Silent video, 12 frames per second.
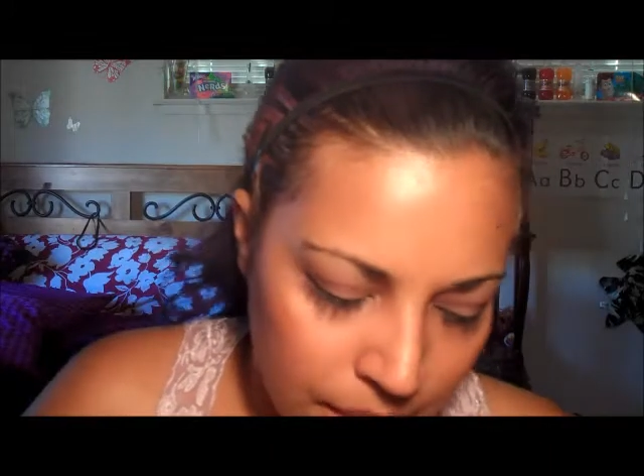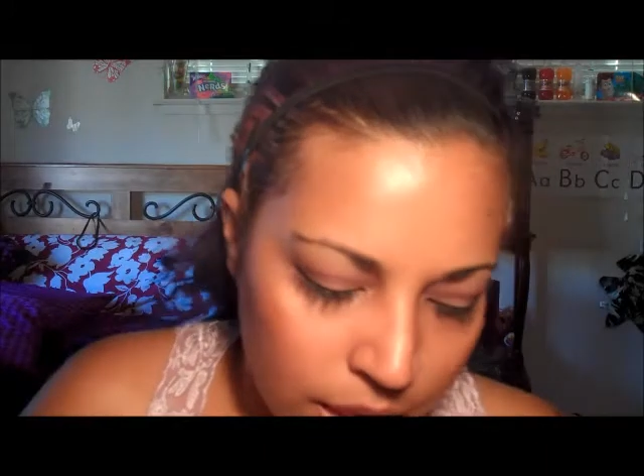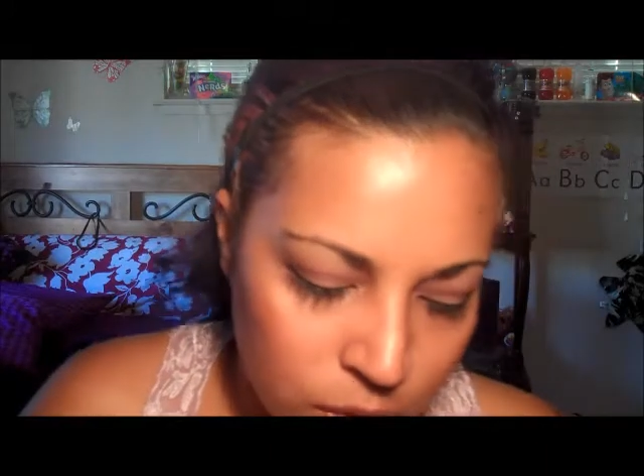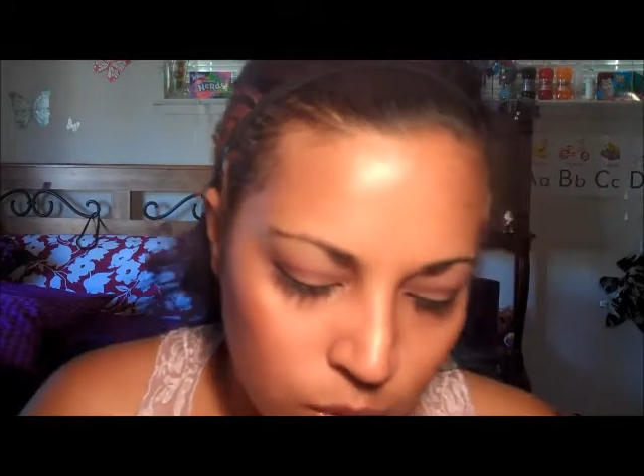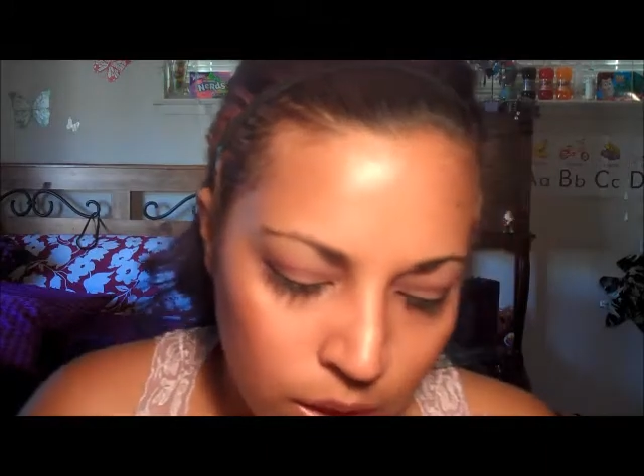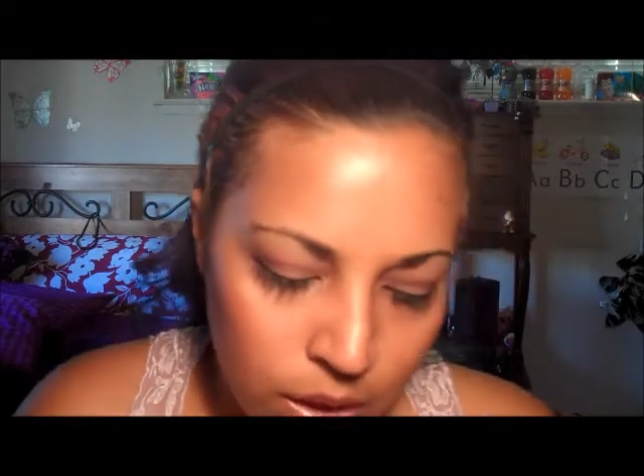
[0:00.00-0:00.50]
the
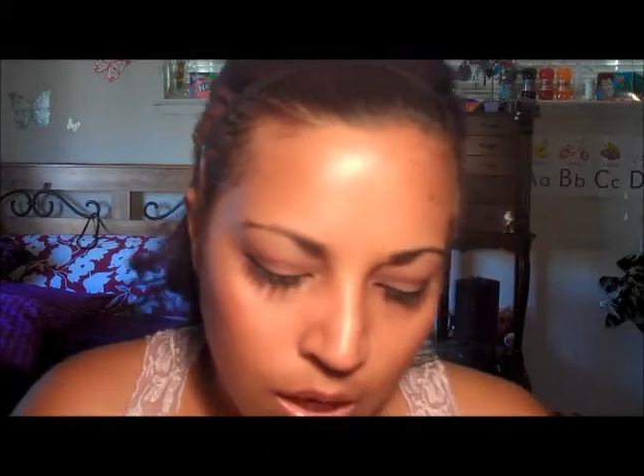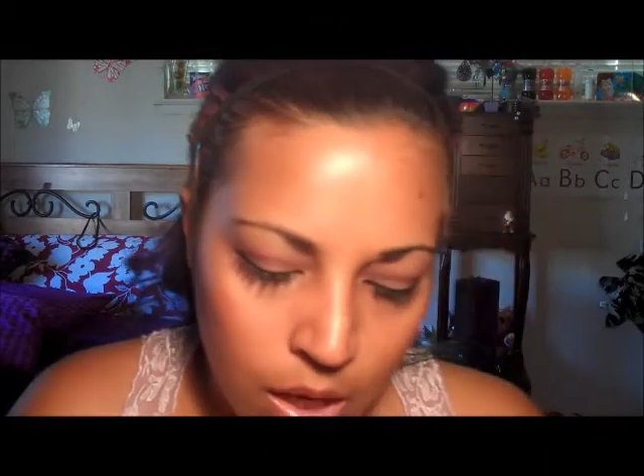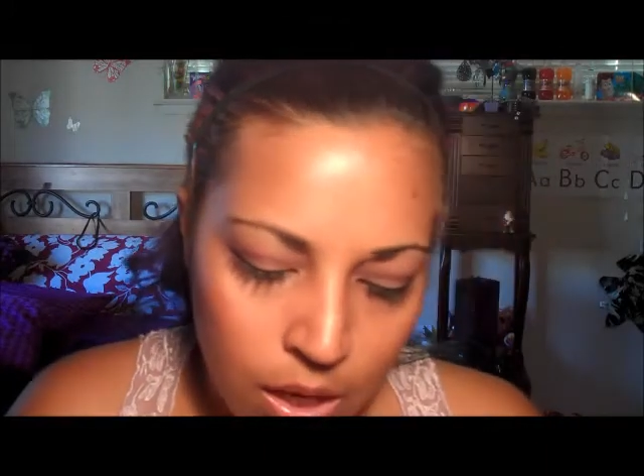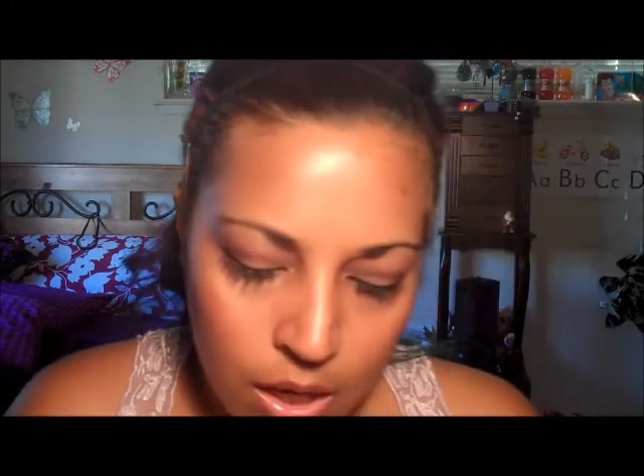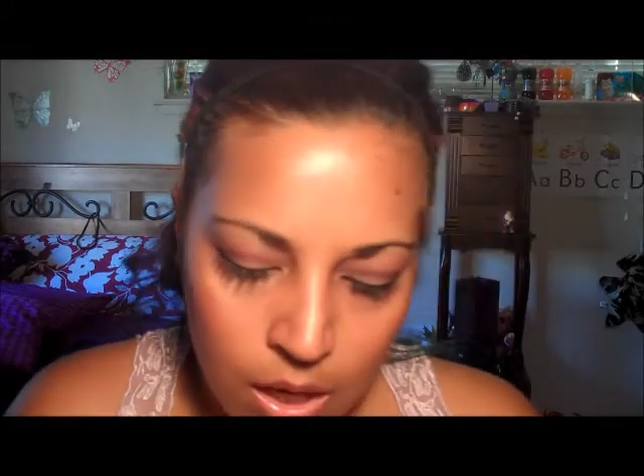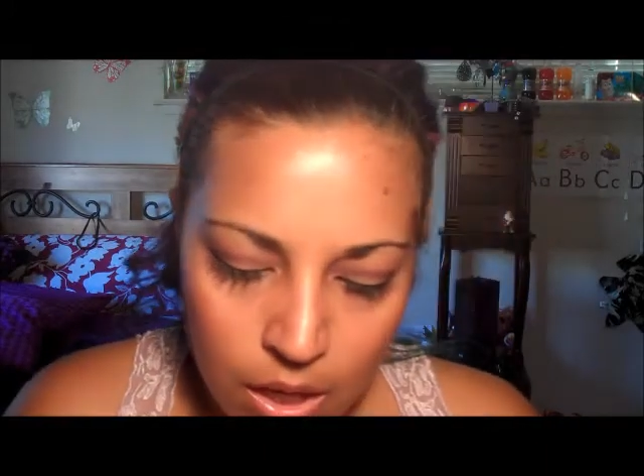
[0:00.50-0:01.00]
next one I
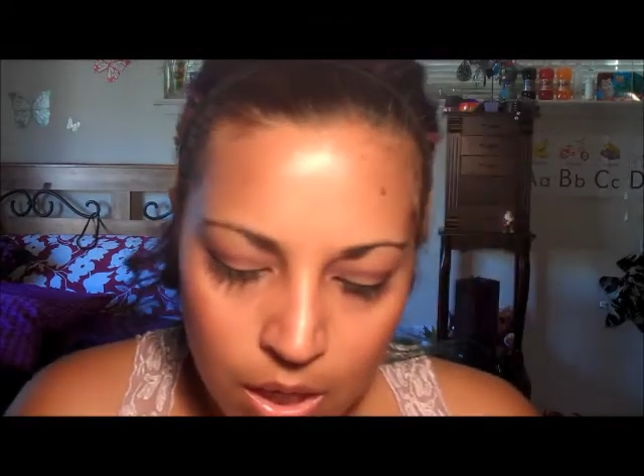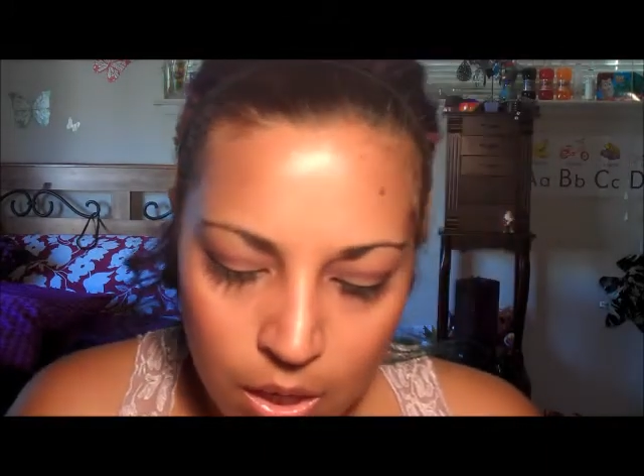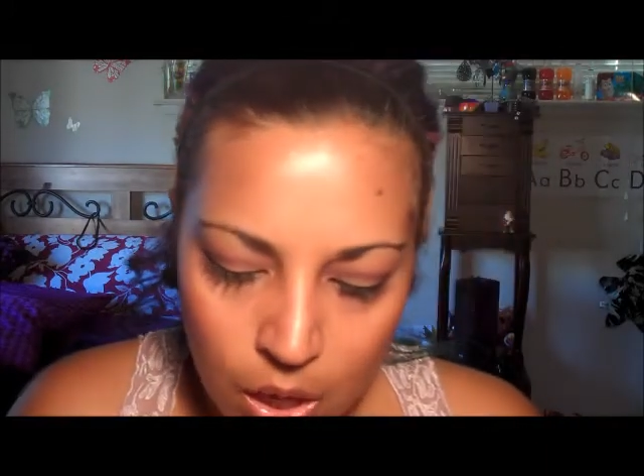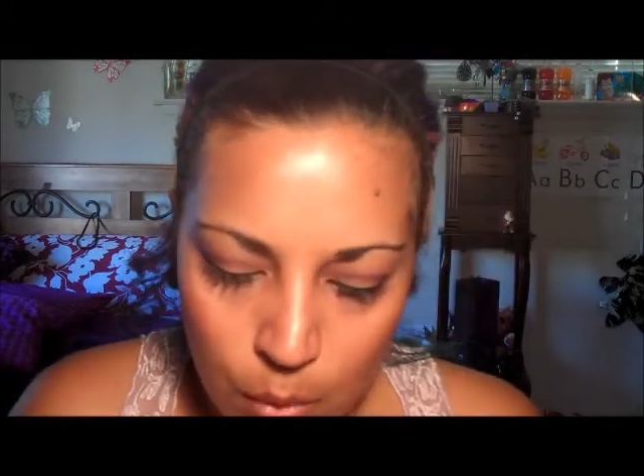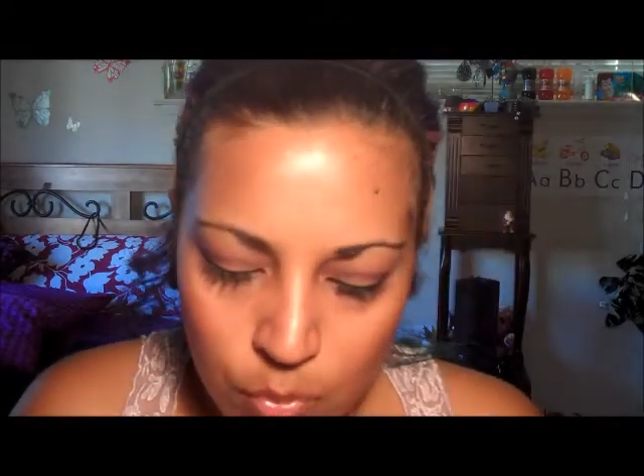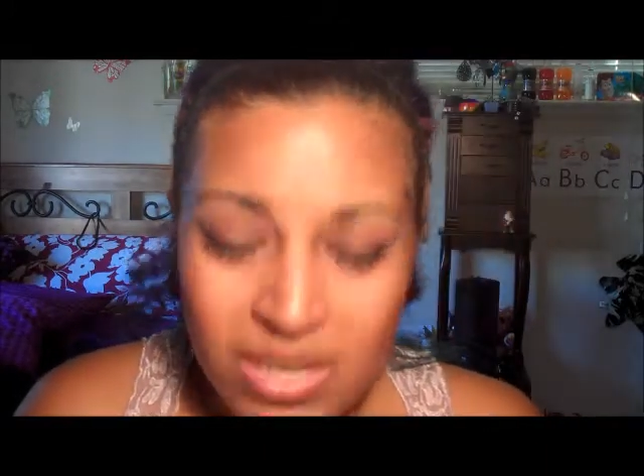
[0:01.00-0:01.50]
got,
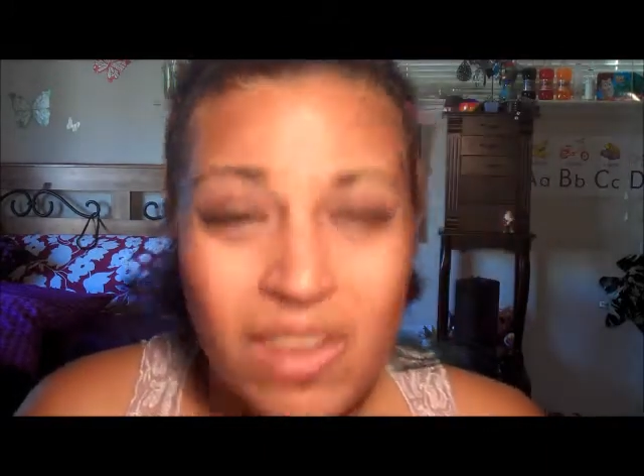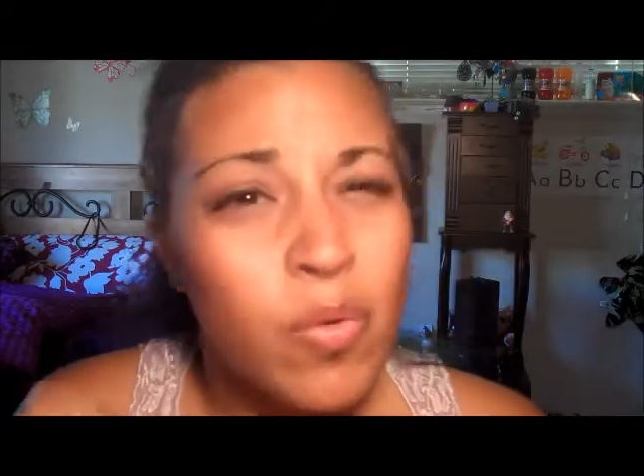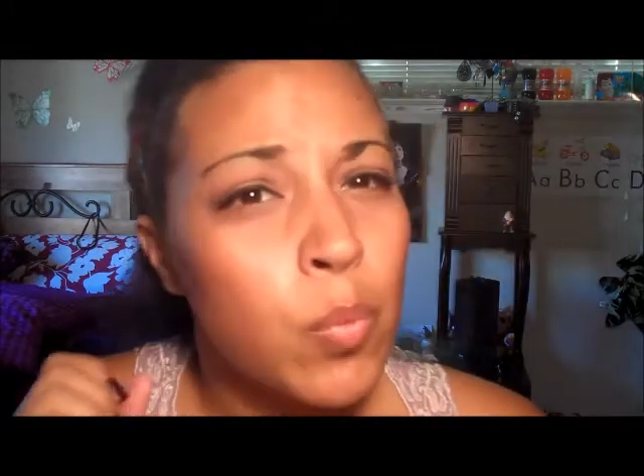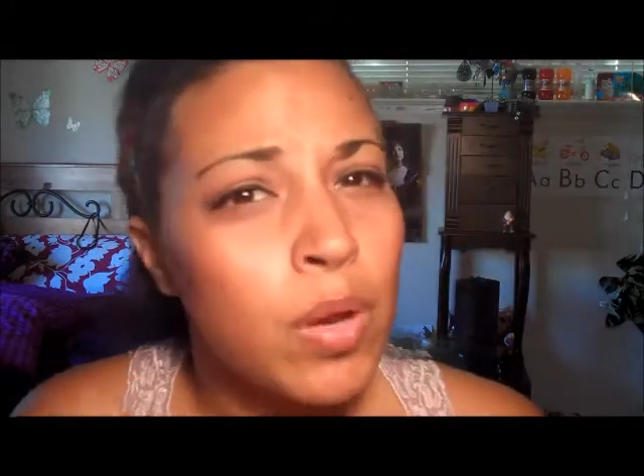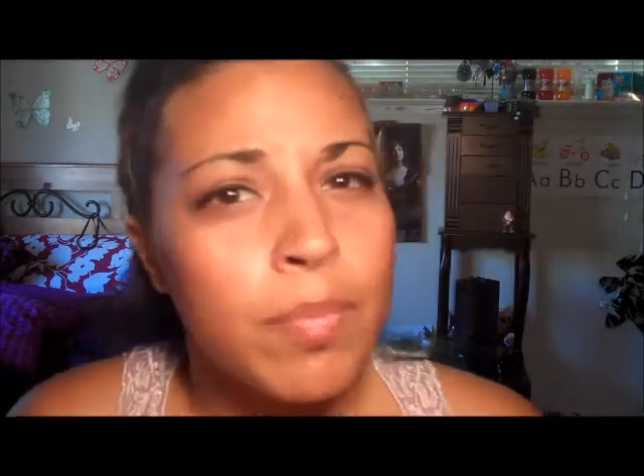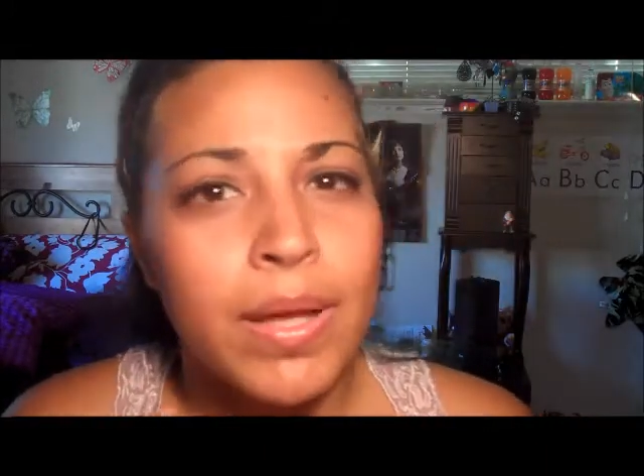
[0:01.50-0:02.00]
I would never
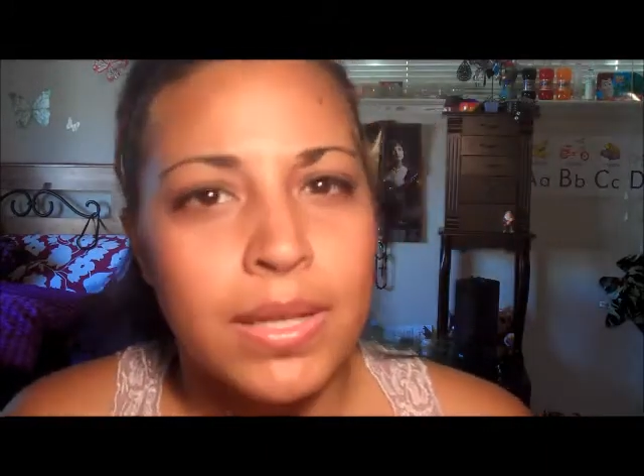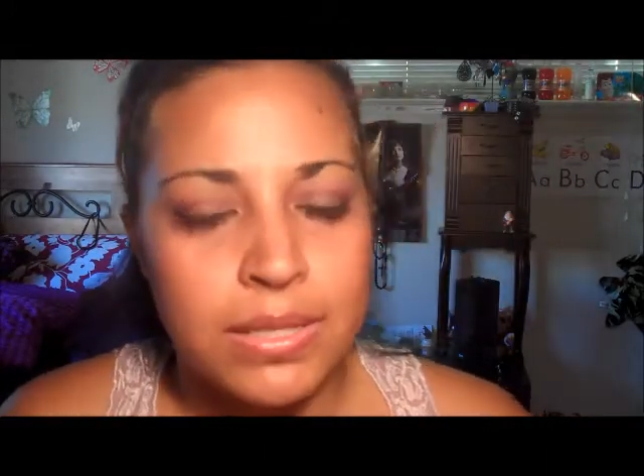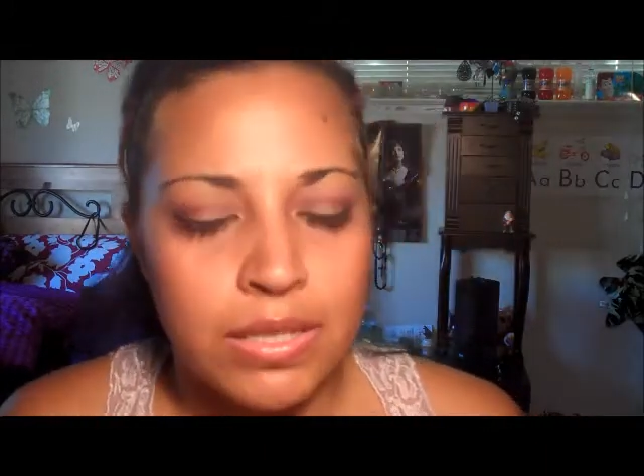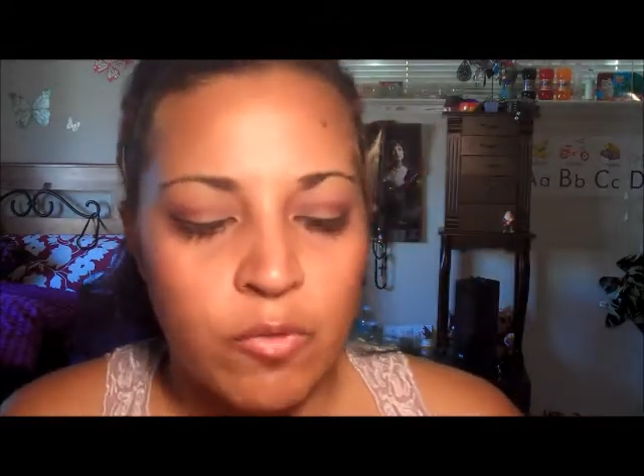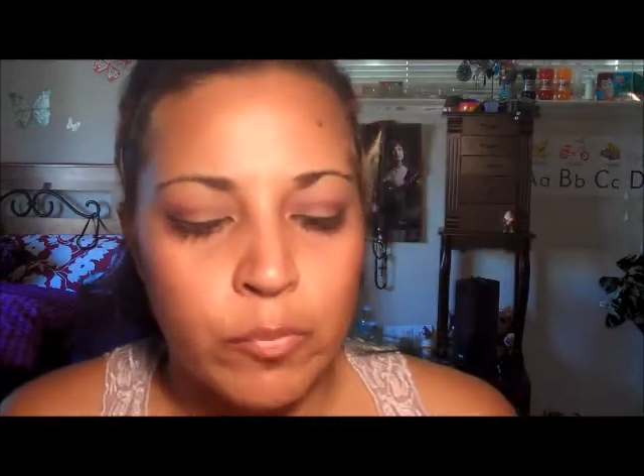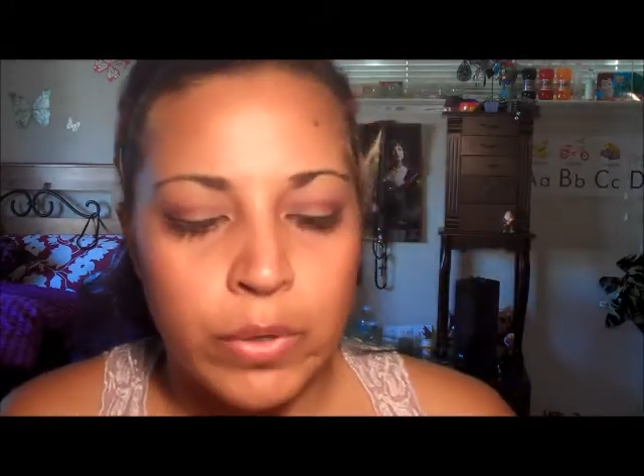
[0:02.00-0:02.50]
wear it by itself,